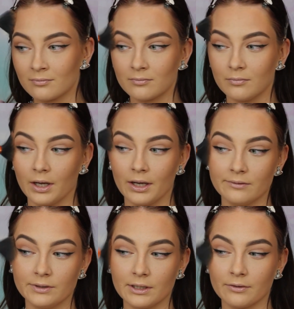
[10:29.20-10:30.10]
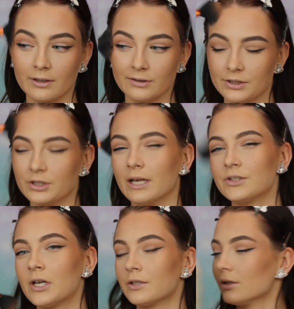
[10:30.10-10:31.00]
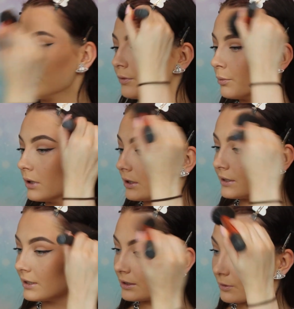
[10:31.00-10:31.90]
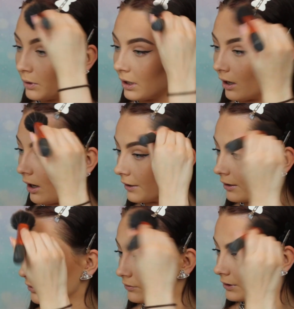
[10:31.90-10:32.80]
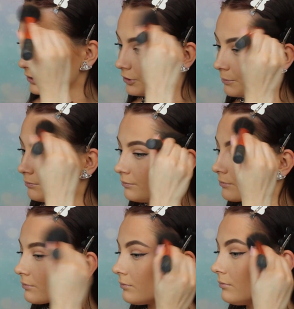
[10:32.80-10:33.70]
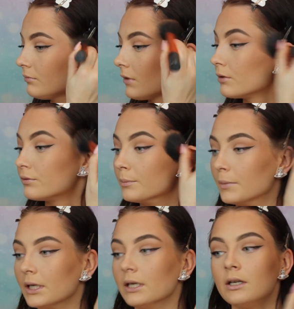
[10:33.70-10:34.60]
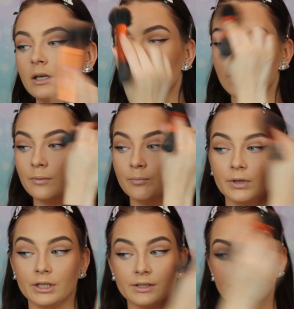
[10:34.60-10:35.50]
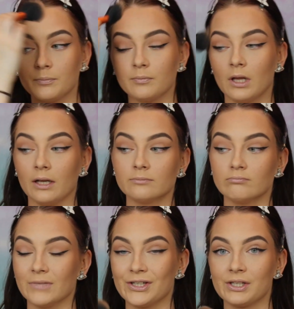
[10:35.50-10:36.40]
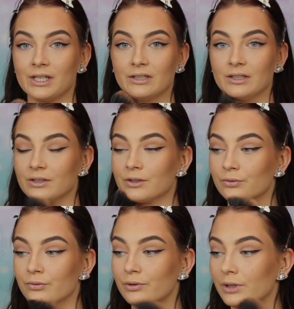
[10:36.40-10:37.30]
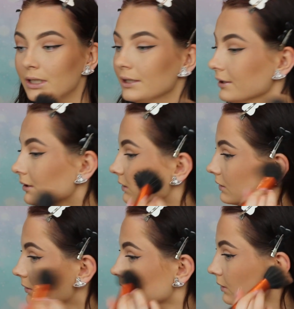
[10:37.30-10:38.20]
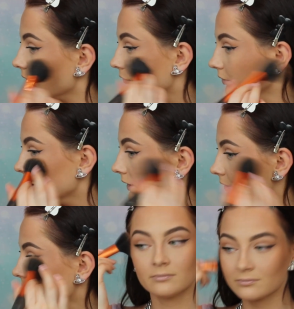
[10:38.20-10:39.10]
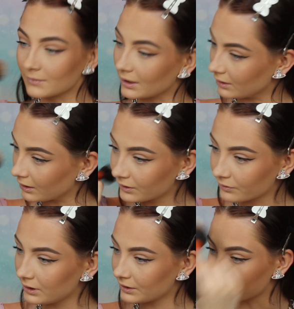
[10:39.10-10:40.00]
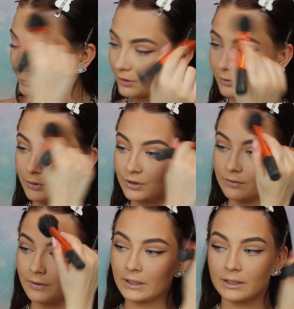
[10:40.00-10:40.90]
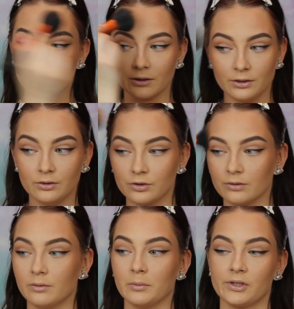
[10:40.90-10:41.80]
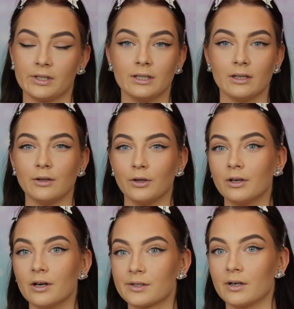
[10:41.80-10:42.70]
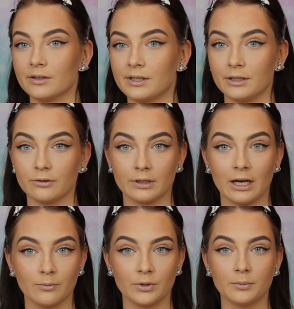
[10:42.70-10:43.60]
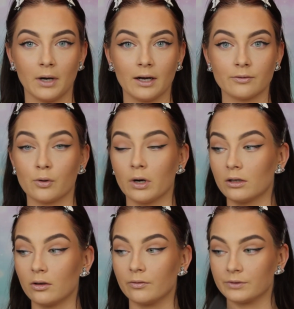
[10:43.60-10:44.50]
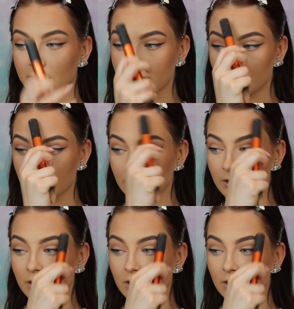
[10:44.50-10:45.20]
my everyday foundation. Actually, I don't know if it will, because it is quite a high coverage for me, but it's like my skin looks really good, like really good, and looks really smooth, which is very unusual for my skin. I know you guys can't see on camera, but I have quite a lot of texture